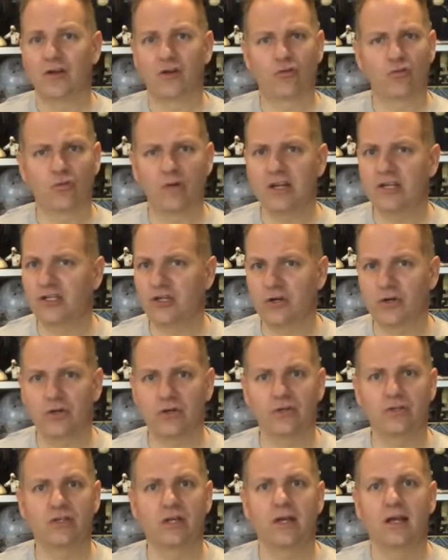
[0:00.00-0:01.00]

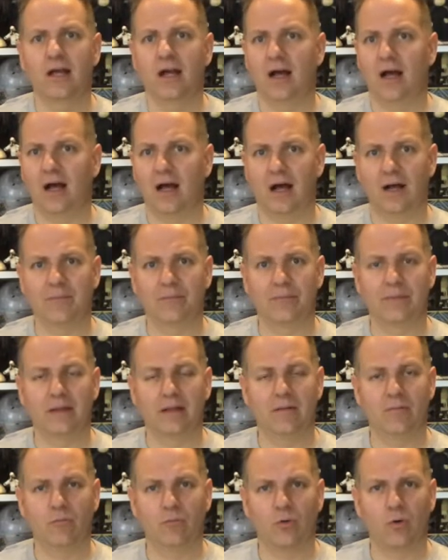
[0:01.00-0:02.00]
creatures,
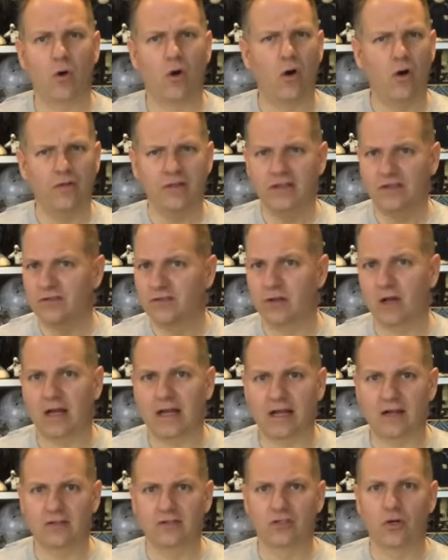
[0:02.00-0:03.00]
um, all these
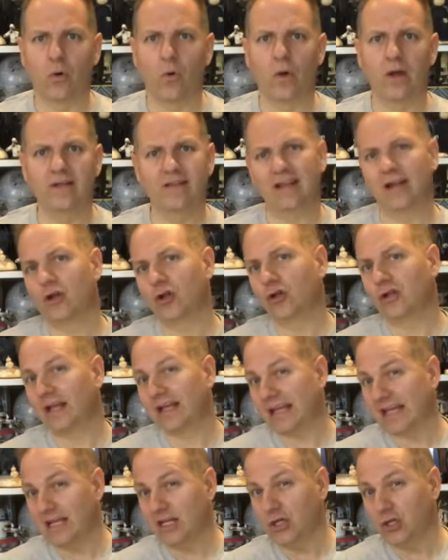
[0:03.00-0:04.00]
like toys that look
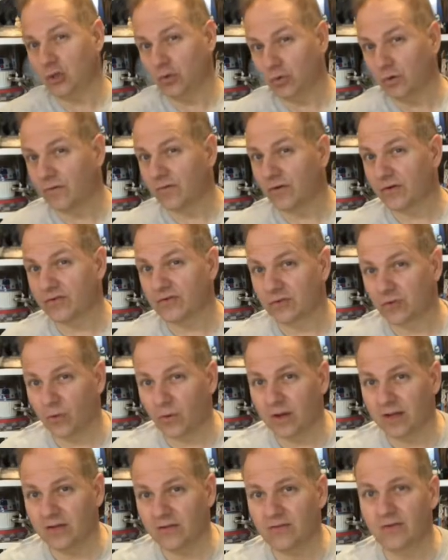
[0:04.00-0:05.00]
like in-universe
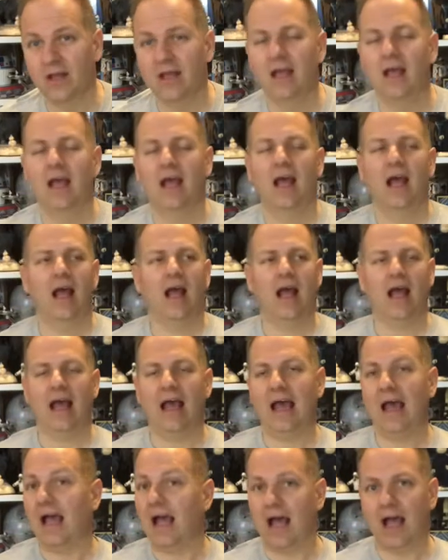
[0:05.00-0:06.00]
toys.
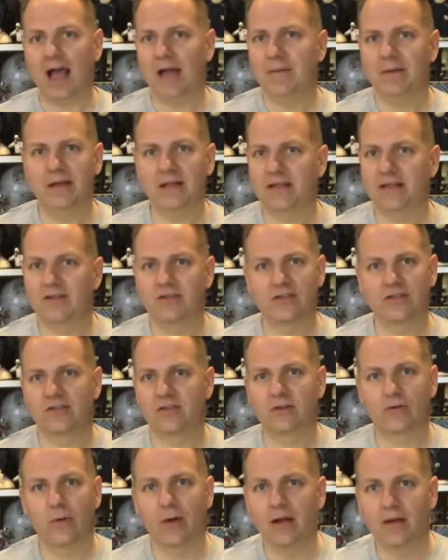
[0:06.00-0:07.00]
I mean, it's just
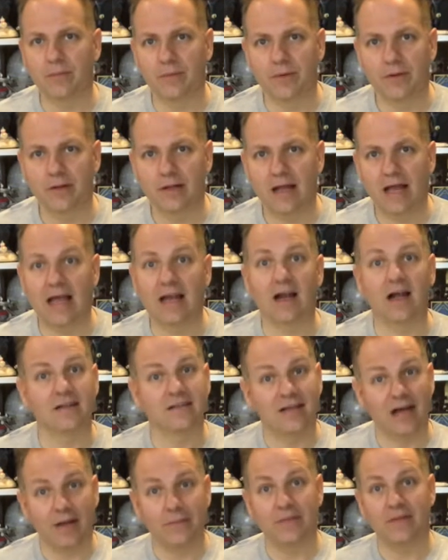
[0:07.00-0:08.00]
incredible. And on
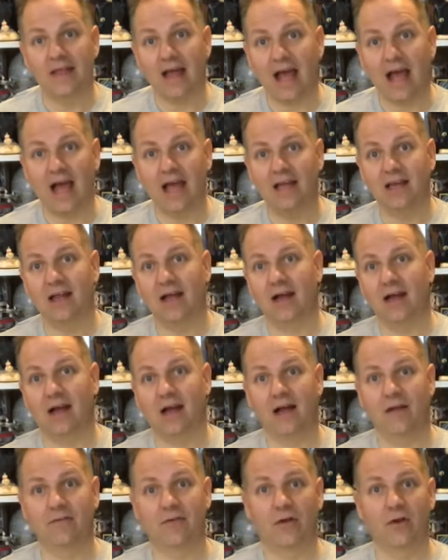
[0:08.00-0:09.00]
top of that,
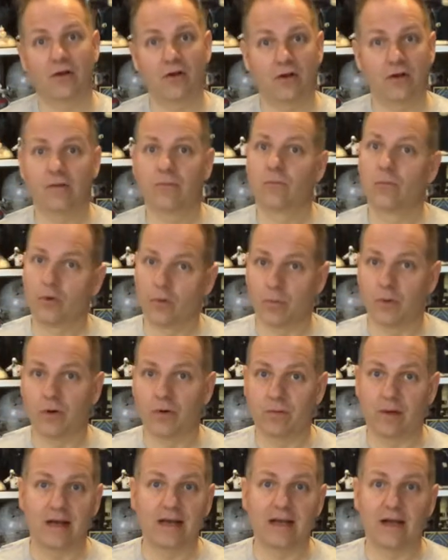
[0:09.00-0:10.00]
I've heard
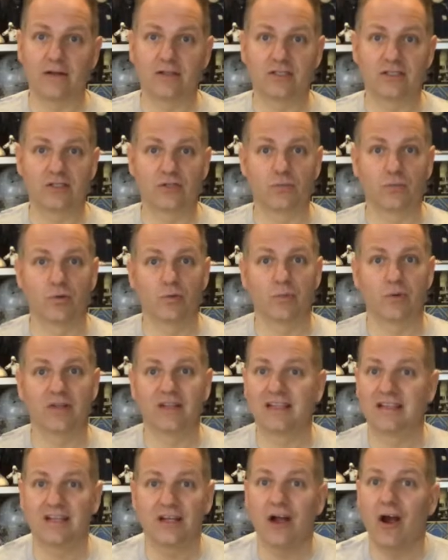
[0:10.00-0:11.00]
rumor, right now it's just rumor,
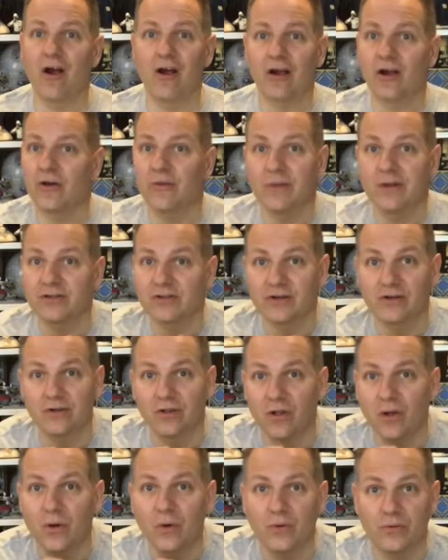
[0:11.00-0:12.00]
that they aren't going to
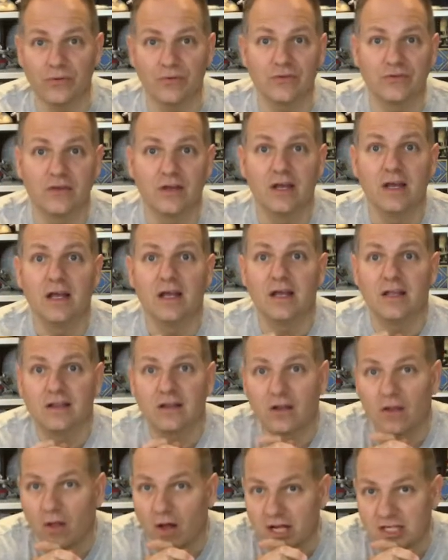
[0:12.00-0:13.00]
close
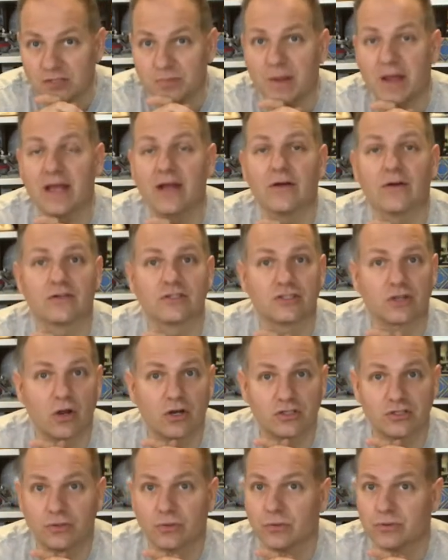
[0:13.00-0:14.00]
the launch bay or
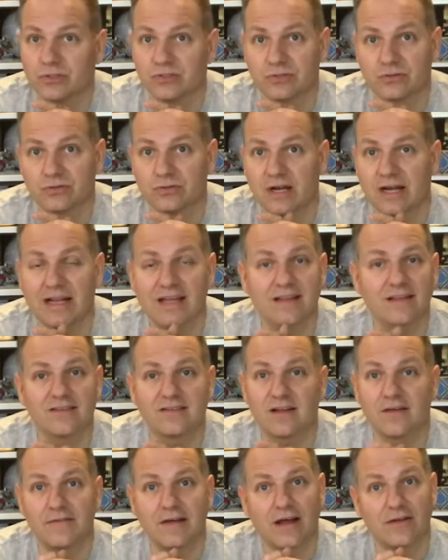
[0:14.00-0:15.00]
Star Tours or any of the
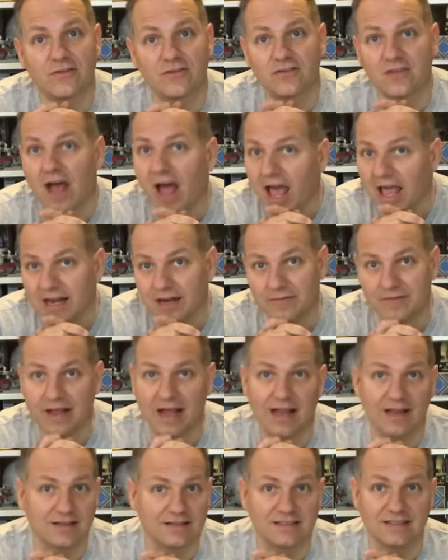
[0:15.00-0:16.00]
stuff outside of
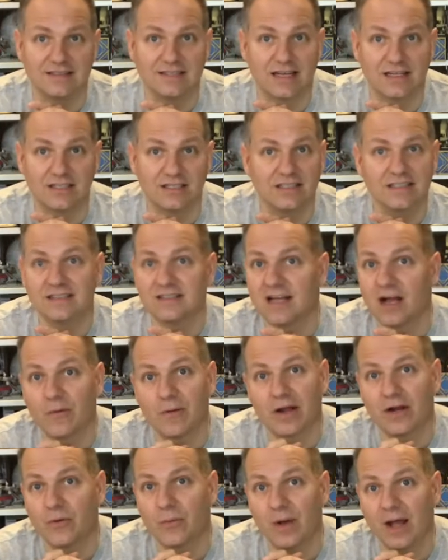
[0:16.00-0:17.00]
Galaxy's Edge, at least not
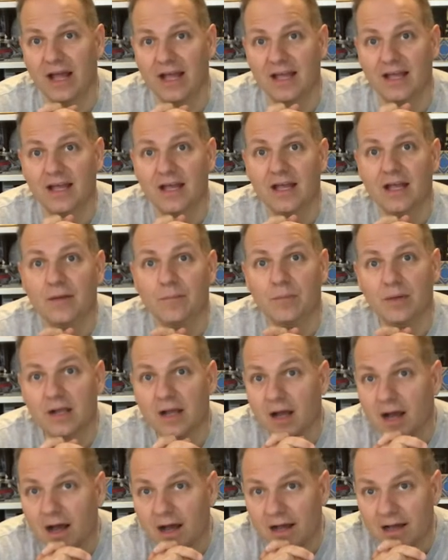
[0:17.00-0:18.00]
right away,
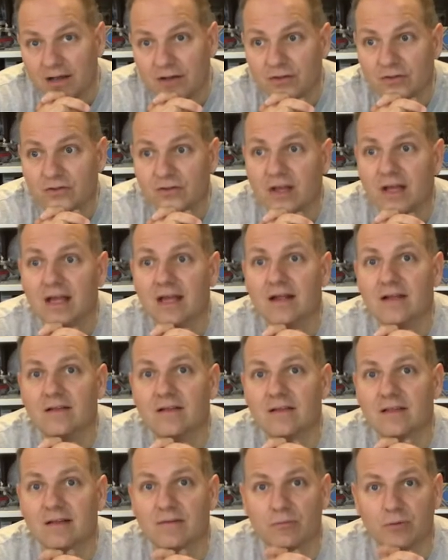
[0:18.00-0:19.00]
because
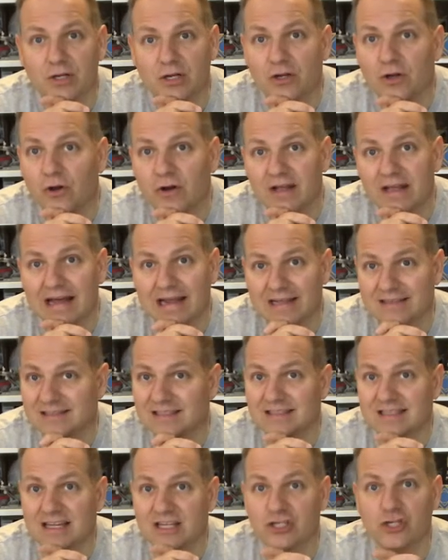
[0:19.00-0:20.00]
when you go to
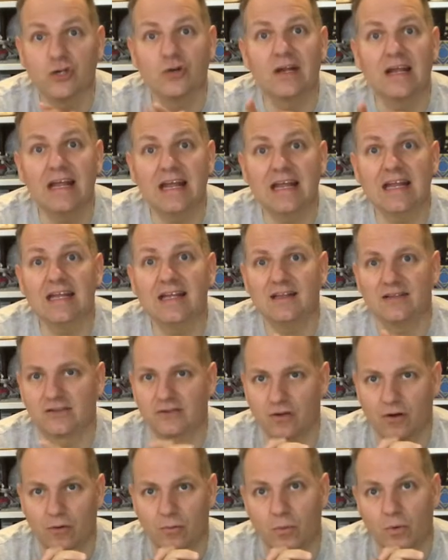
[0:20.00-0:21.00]
Galaxy's Edge, you're in
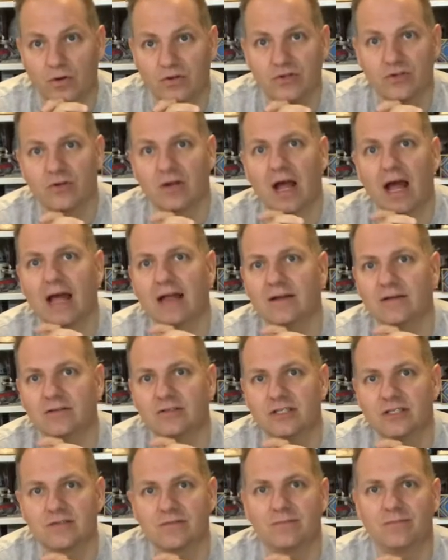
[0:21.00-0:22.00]
Star Wars. You're not
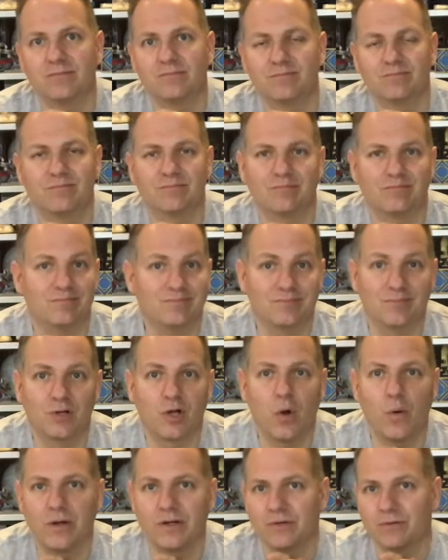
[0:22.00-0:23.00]
just
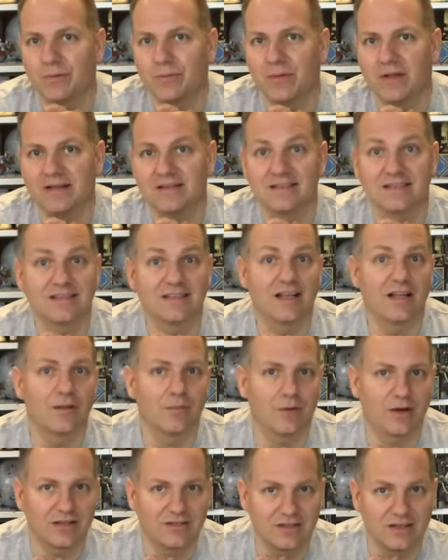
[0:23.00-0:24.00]
going to a place that
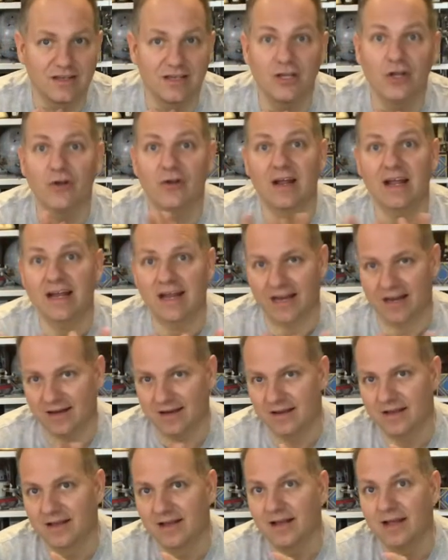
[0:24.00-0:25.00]
celebrates it, you're in it.
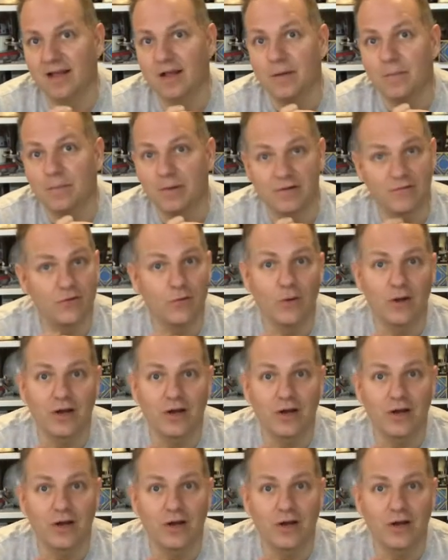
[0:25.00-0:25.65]
But if you